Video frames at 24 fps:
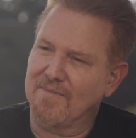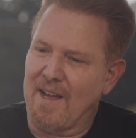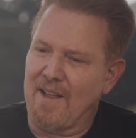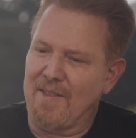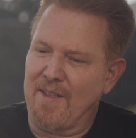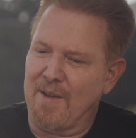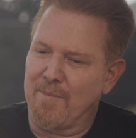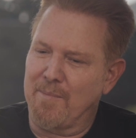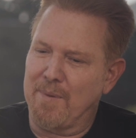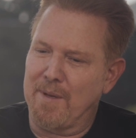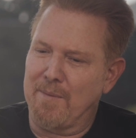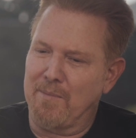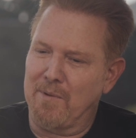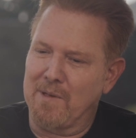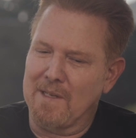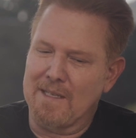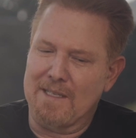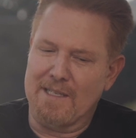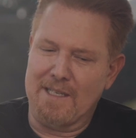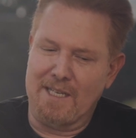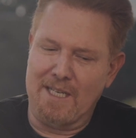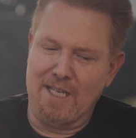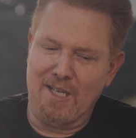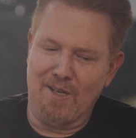I think people need
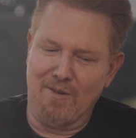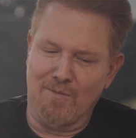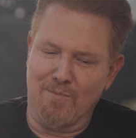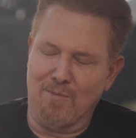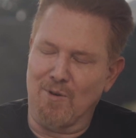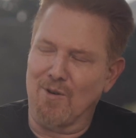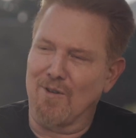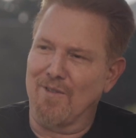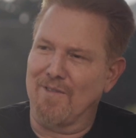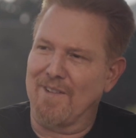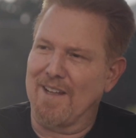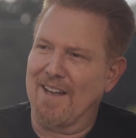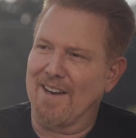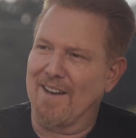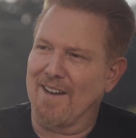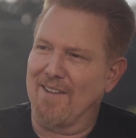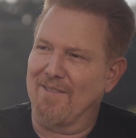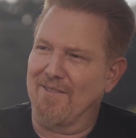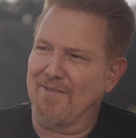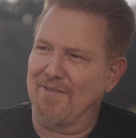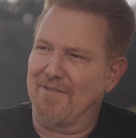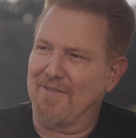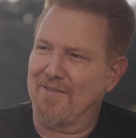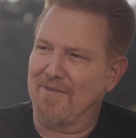to hear more of that,
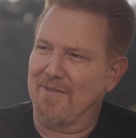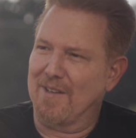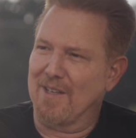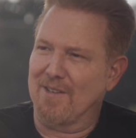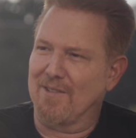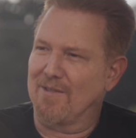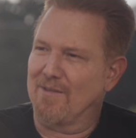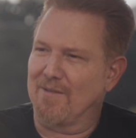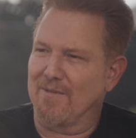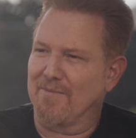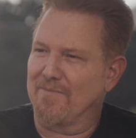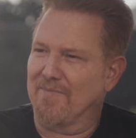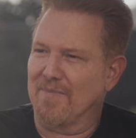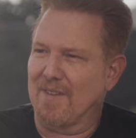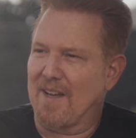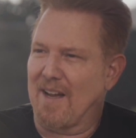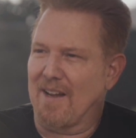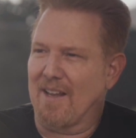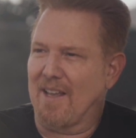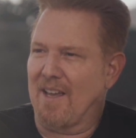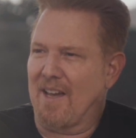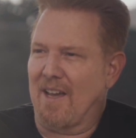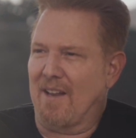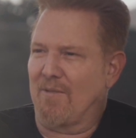because
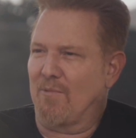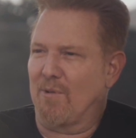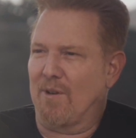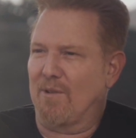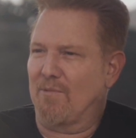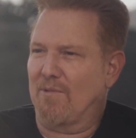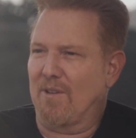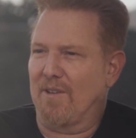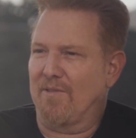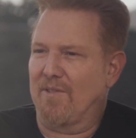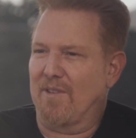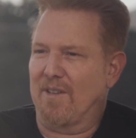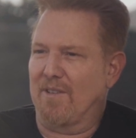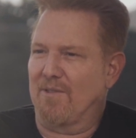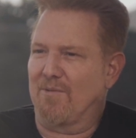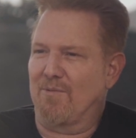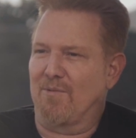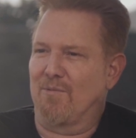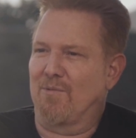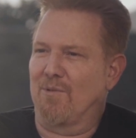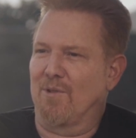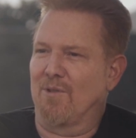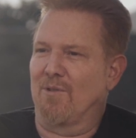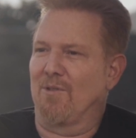again, we live in
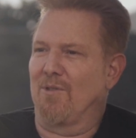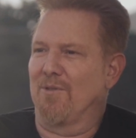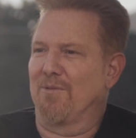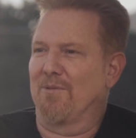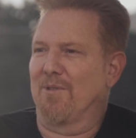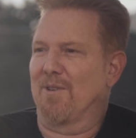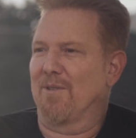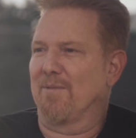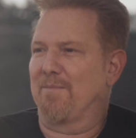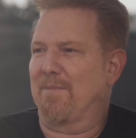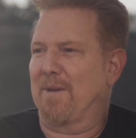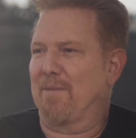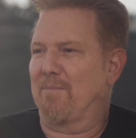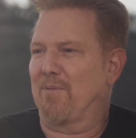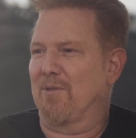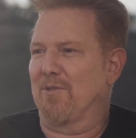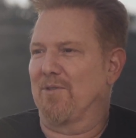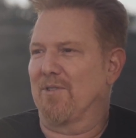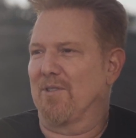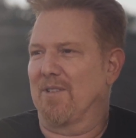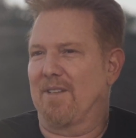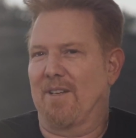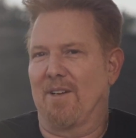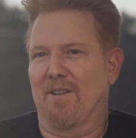this world where people
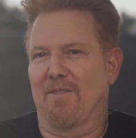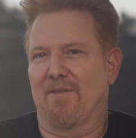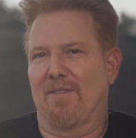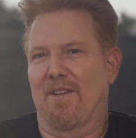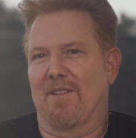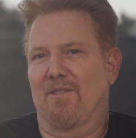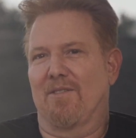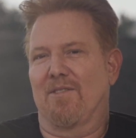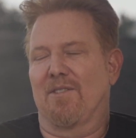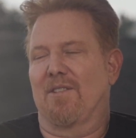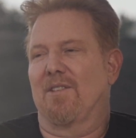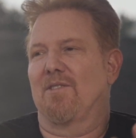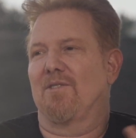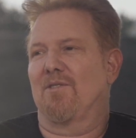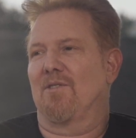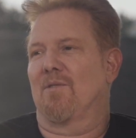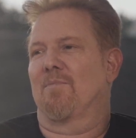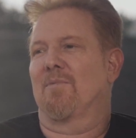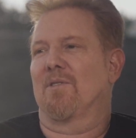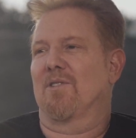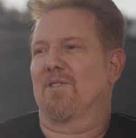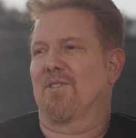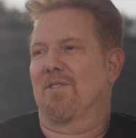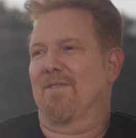just they see so
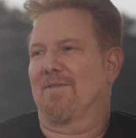much,